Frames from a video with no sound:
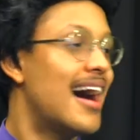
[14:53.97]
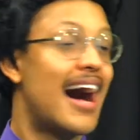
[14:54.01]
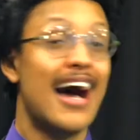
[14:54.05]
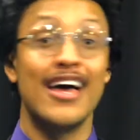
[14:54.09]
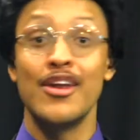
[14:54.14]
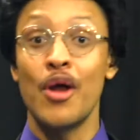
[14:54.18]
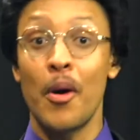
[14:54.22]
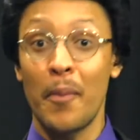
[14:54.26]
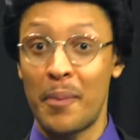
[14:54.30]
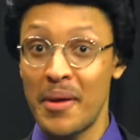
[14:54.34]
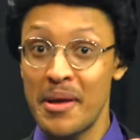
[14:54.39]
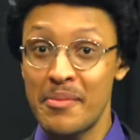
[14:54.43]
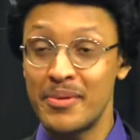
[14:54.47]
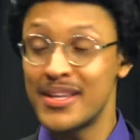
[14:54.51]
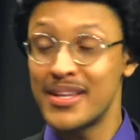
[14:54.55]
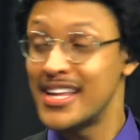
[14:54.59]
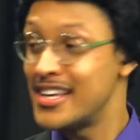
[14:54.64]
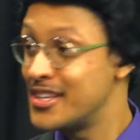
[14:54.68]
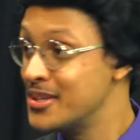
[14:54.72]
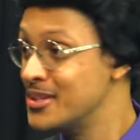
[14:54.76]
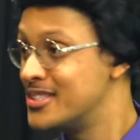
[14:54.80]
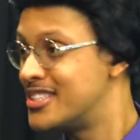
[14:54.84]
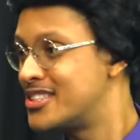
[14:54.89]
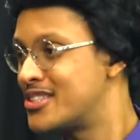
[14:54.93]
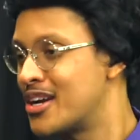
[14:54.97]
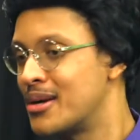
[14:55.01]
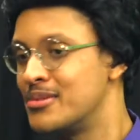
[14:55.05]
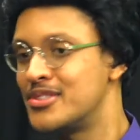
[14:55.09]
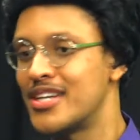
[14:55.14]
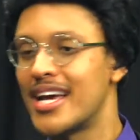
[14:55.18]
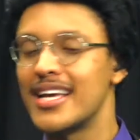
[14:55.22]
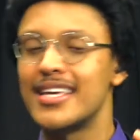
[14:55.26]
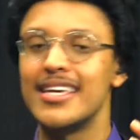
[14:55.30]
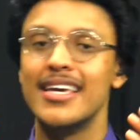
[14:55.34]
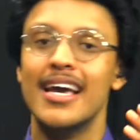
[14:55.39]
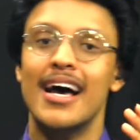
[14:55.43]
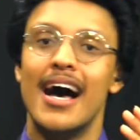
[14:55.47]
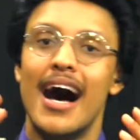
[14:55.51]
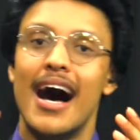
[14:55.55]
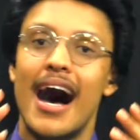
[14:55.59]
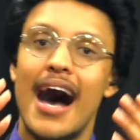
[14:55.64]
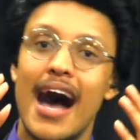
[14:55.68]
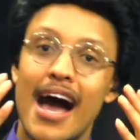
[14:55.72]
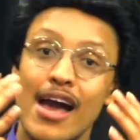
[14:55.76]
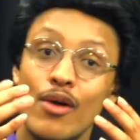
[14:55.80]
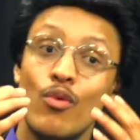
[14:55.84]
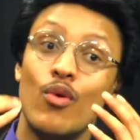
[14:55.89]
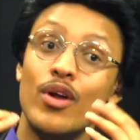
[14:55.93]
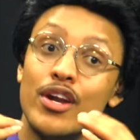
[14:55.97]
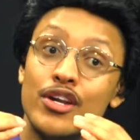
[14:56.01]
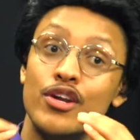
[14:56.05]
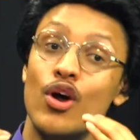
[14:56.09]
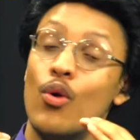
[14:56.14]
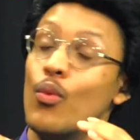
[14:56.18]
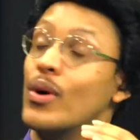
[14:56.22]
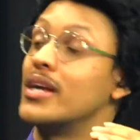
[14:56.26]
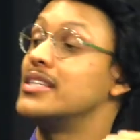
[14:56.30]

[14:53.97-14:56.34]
I know people that use the term janky. I want to know,